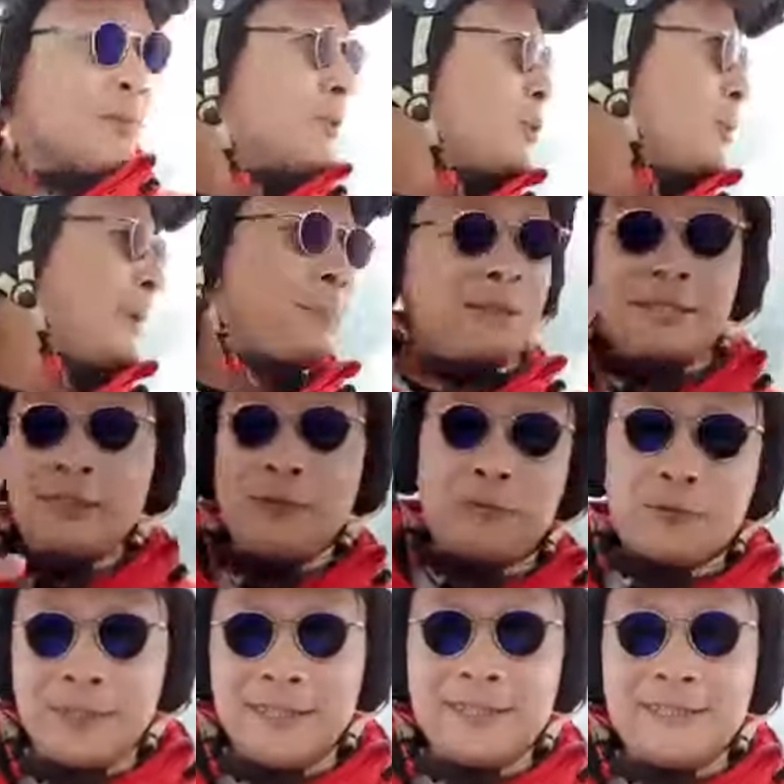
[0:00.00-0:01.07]
to be a bit
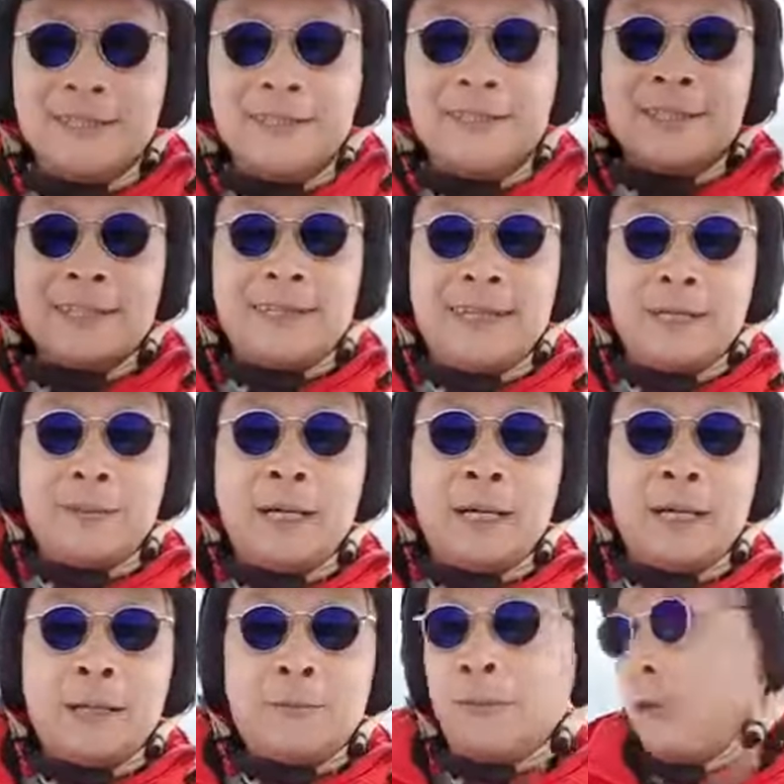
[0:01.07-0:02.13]
different than
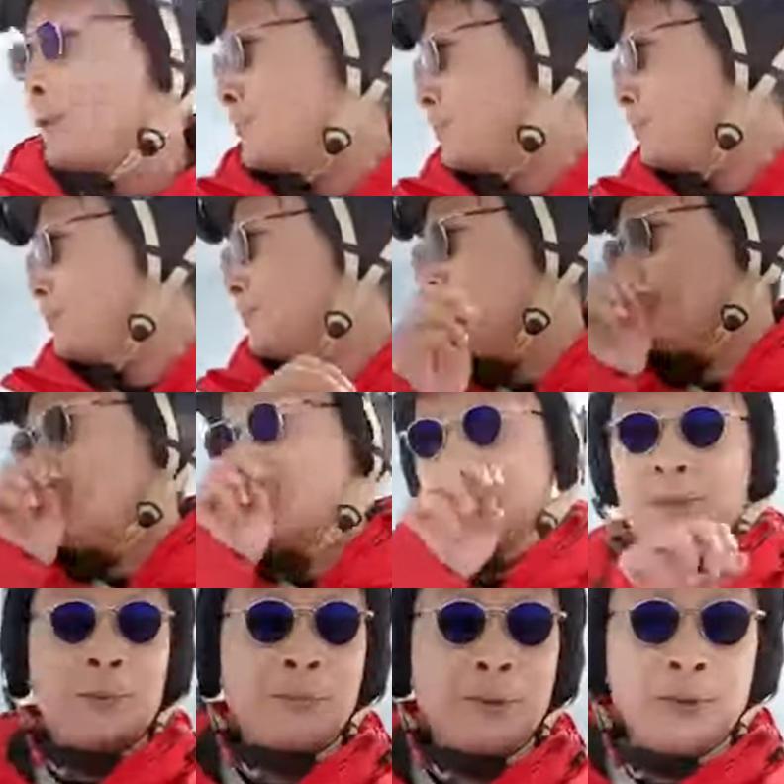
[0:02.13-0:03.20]
most
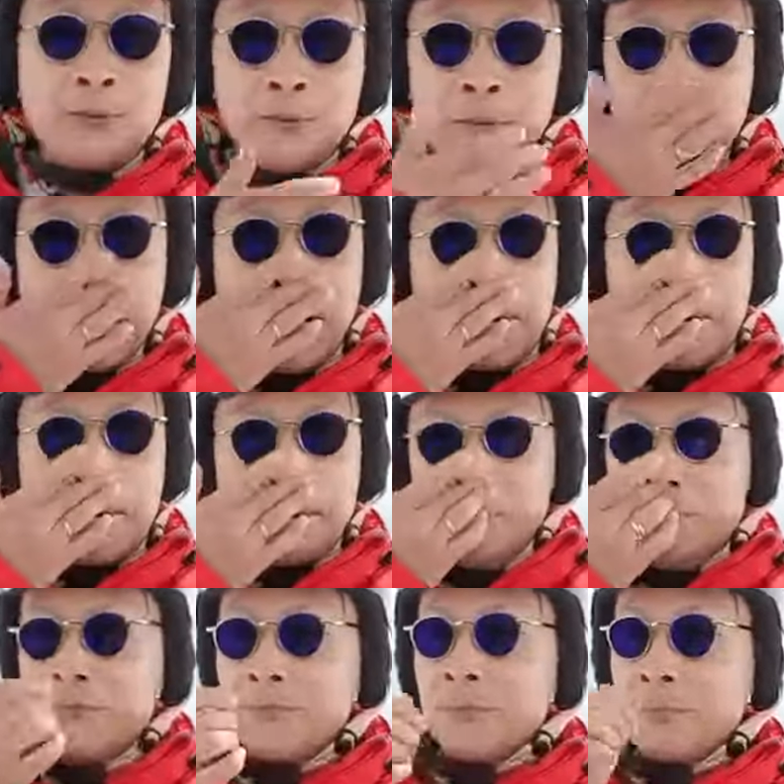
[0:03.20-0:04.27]
people, right?
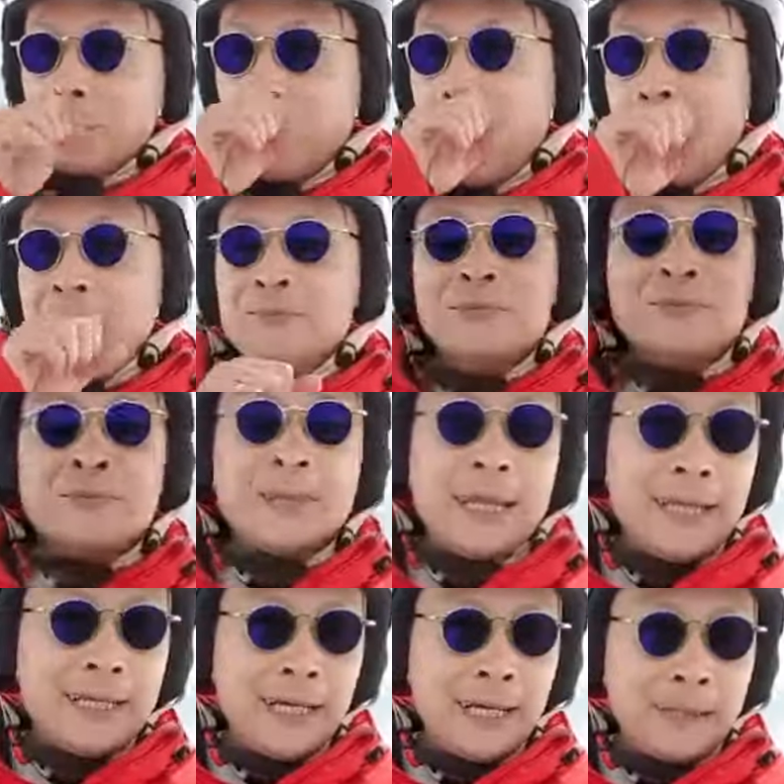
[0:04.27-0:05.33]

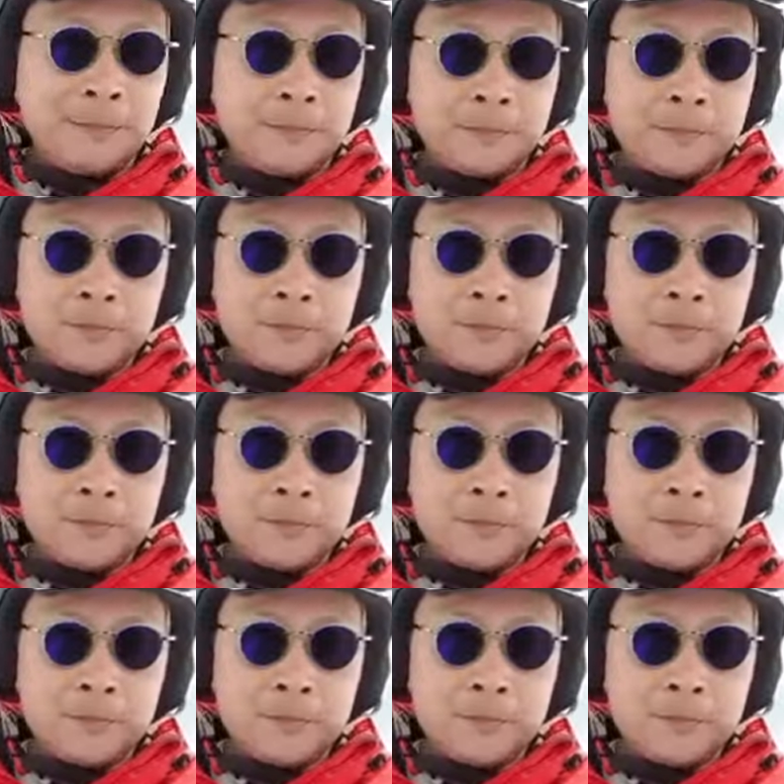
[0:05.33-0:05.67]
And